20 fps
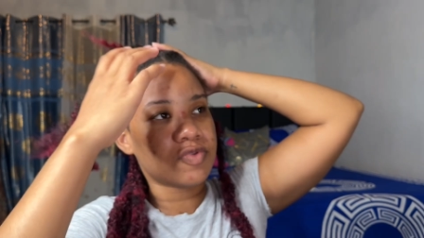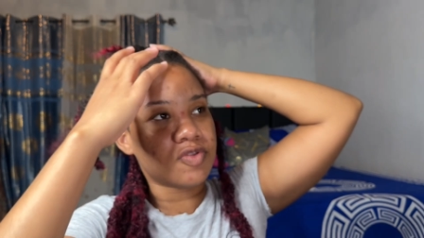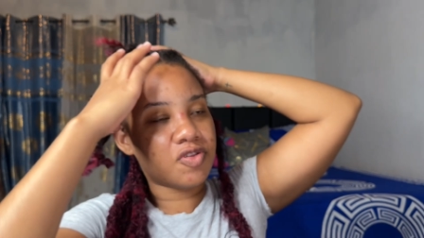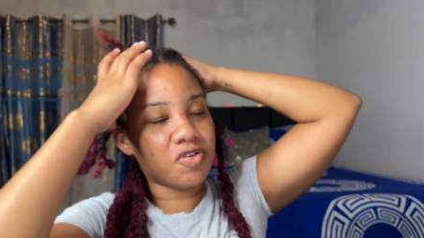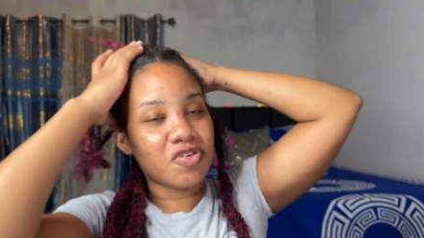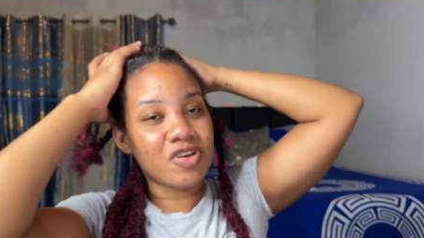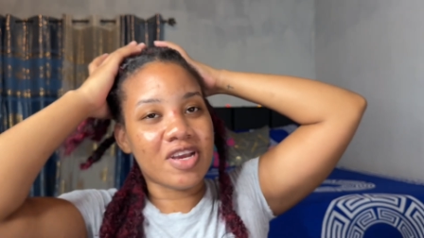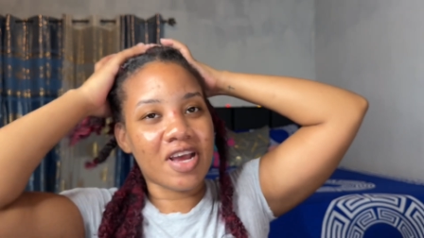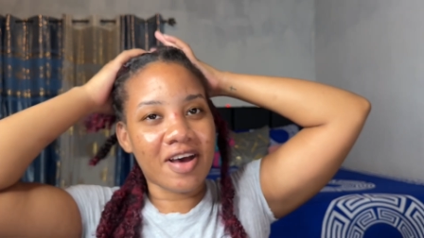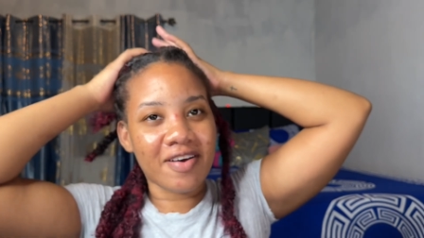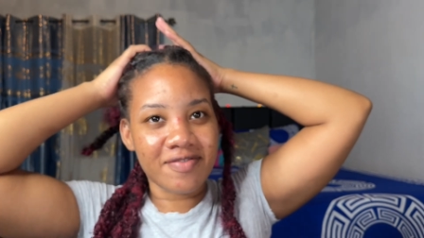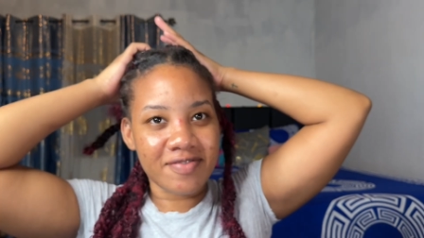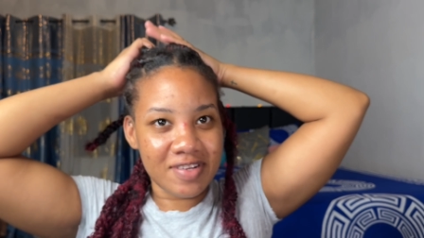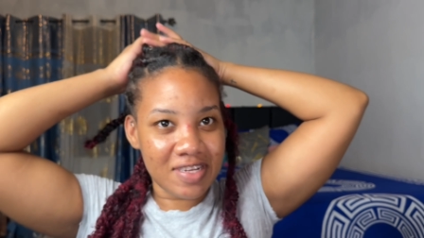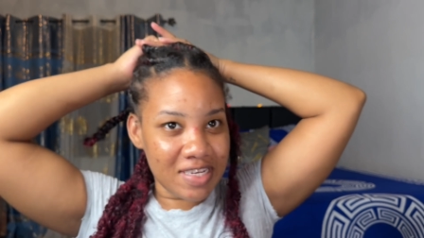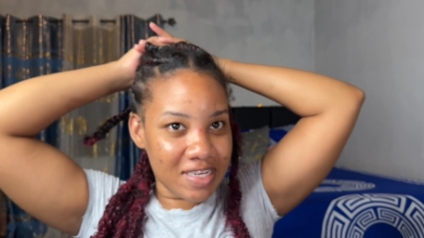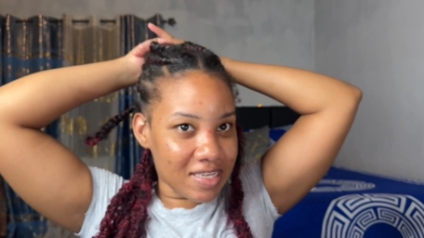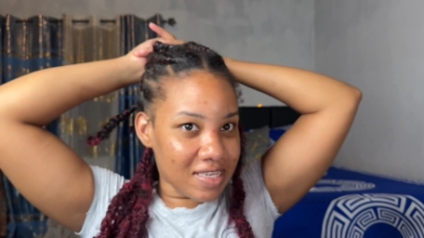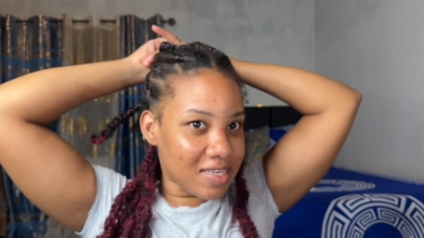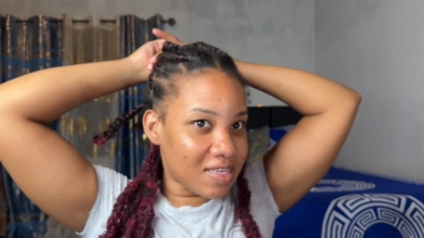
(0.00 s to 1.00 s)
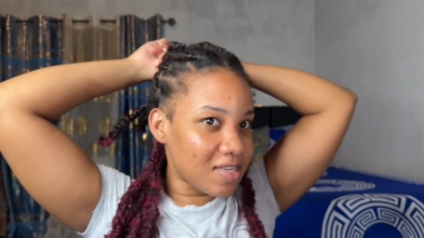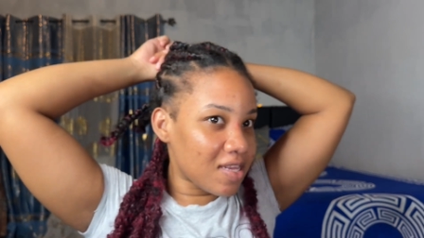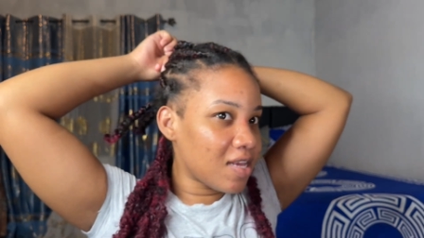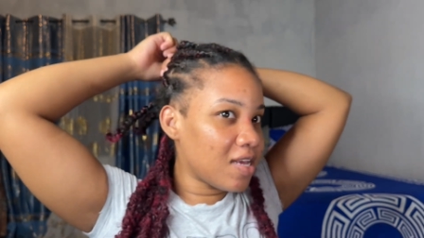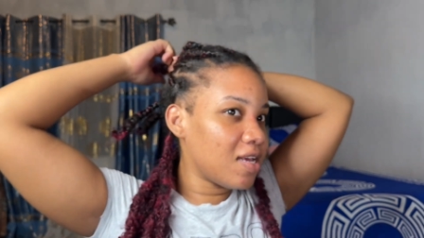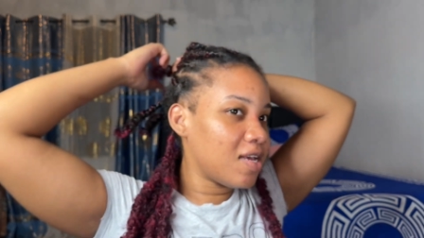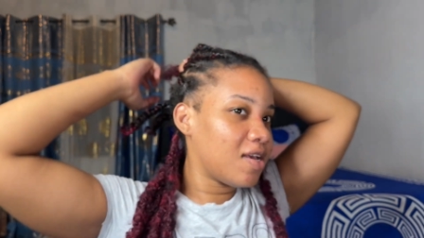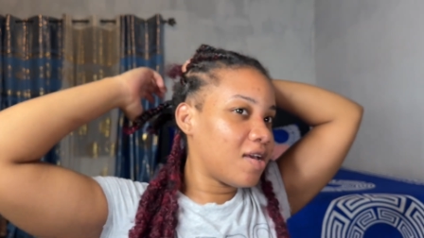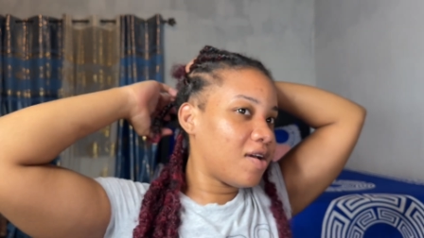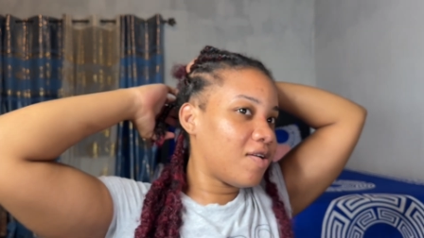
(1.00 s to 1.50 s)
3 of these.
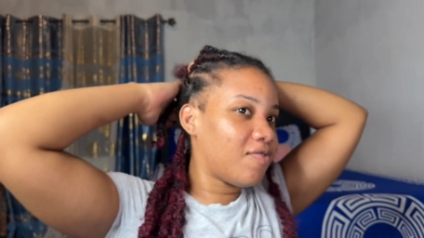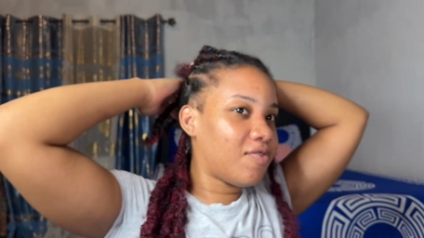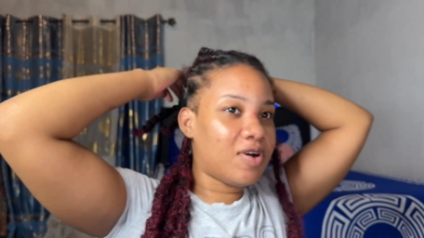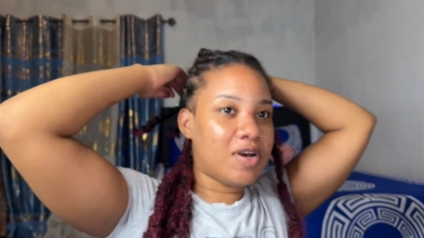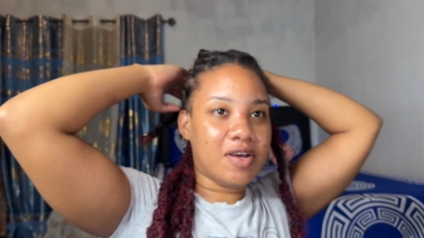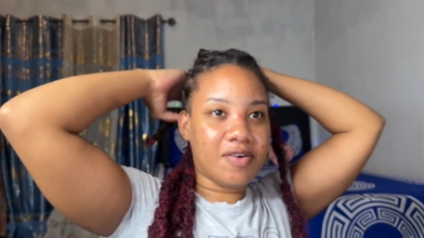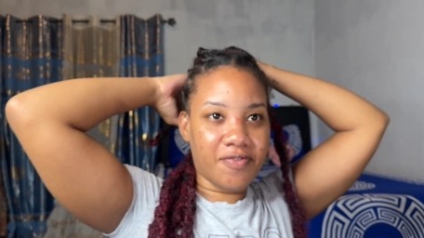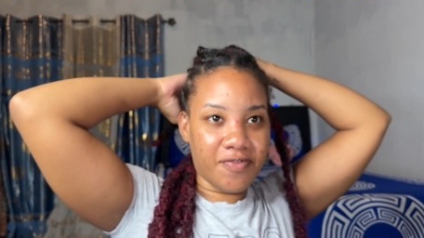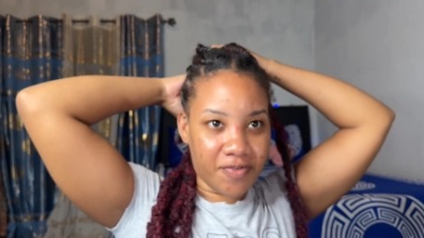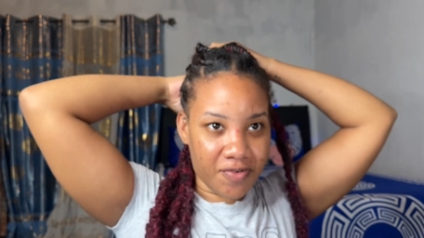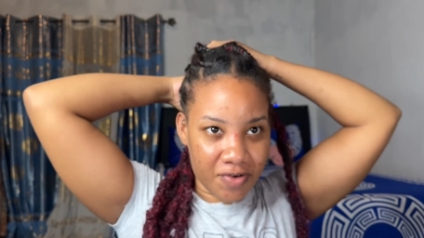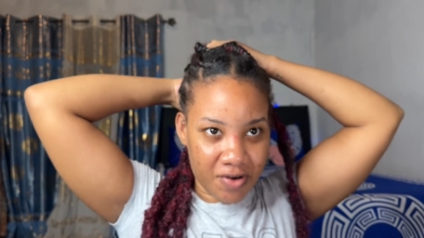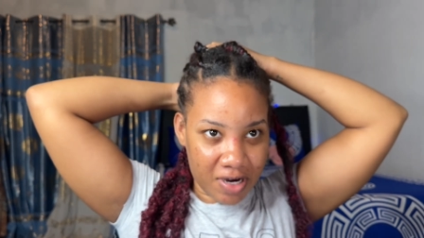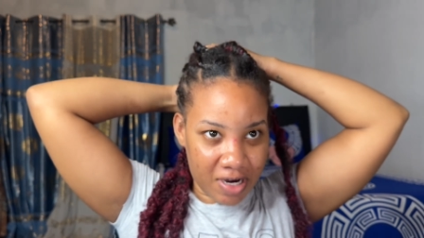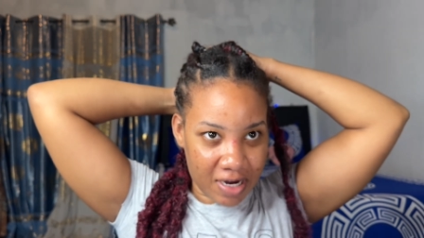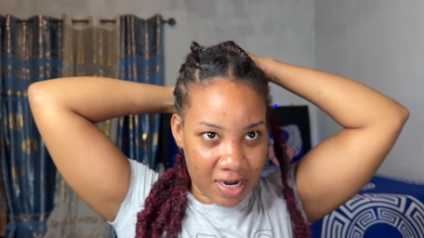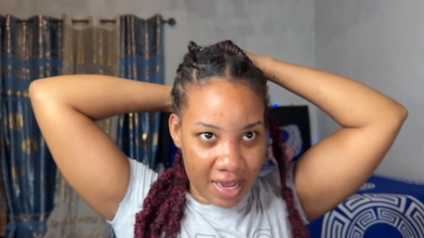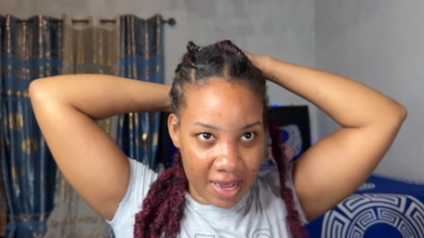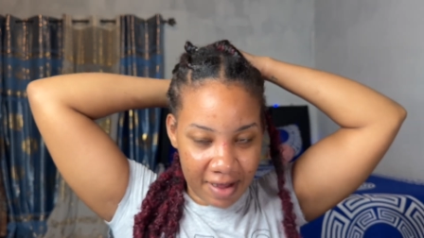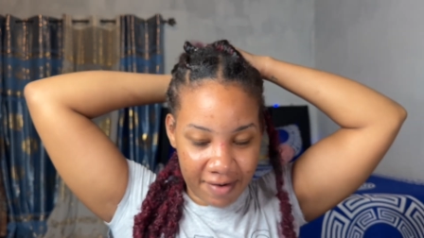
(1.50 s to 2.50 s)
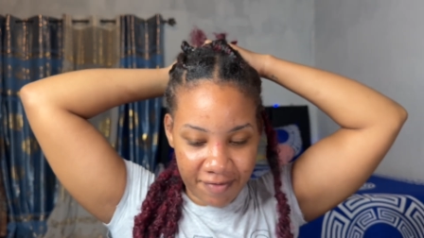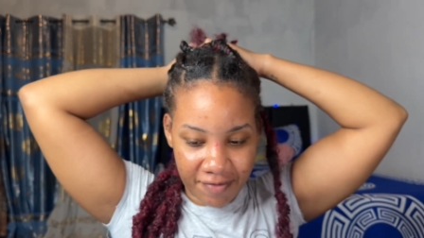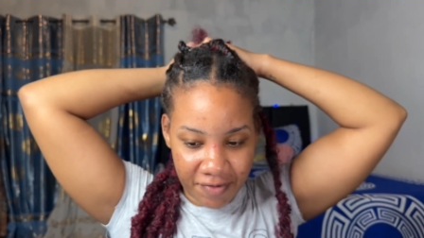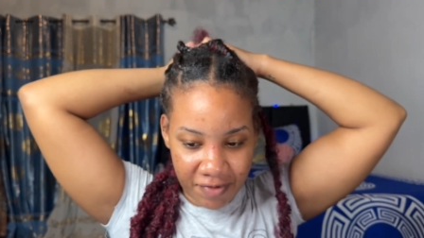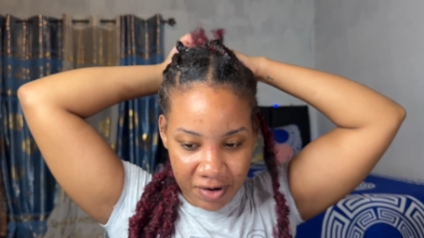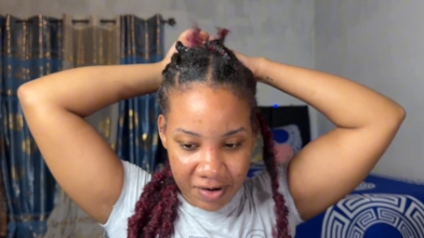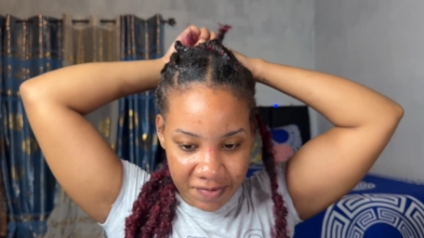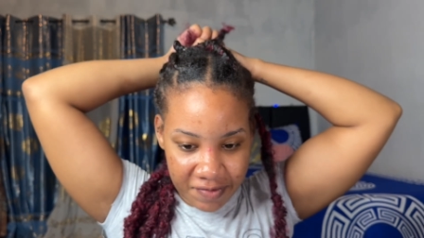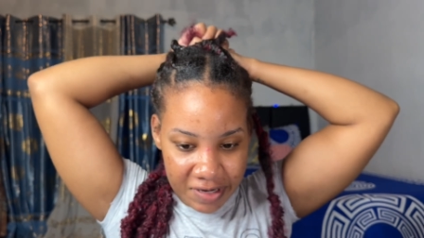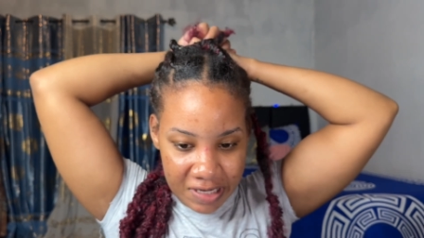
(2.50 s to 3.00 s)
What, 4? I have 4
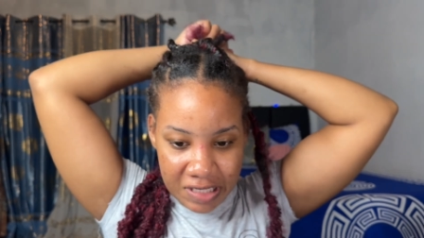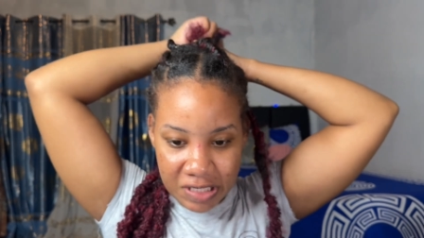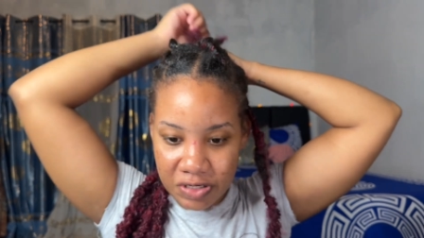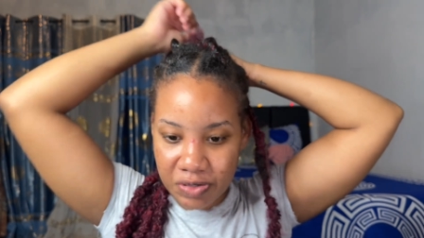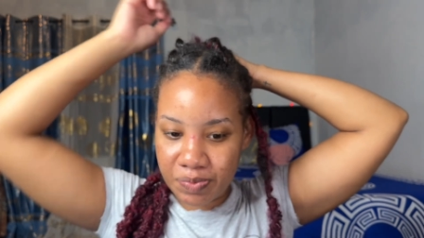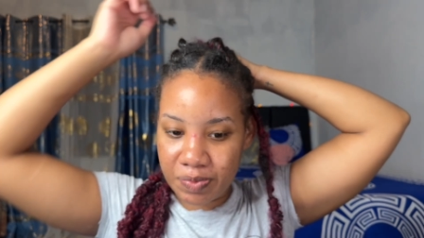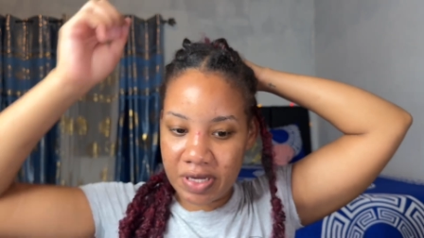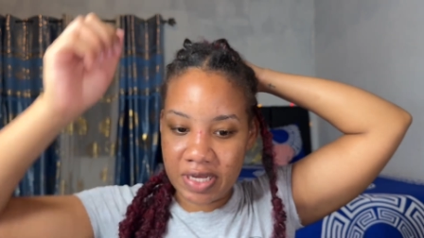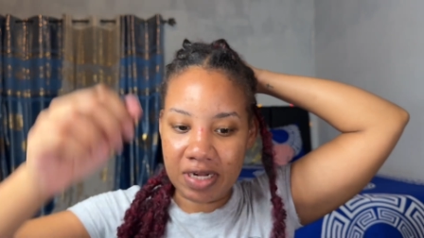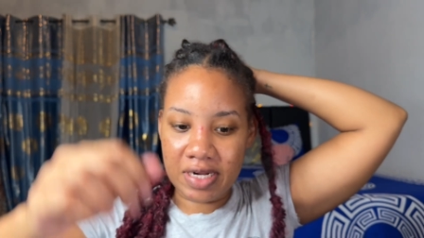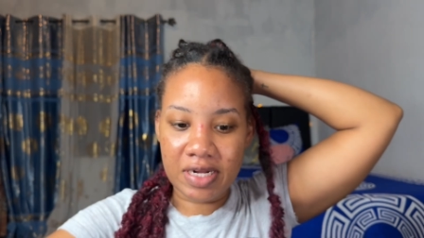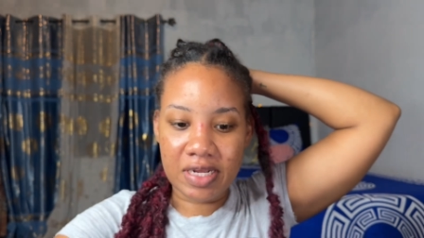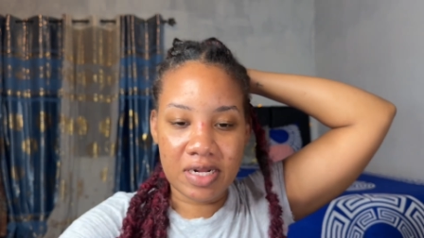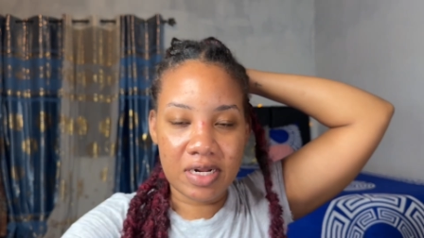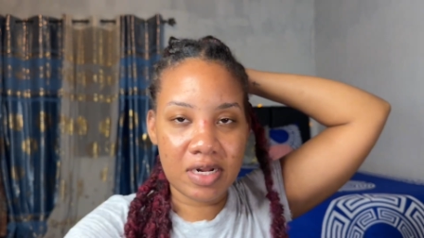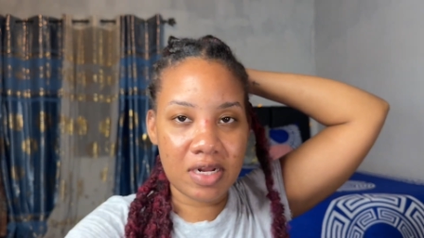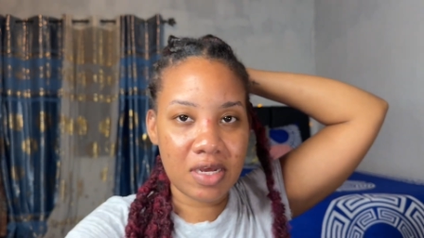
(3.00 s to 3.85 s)
of these remaining.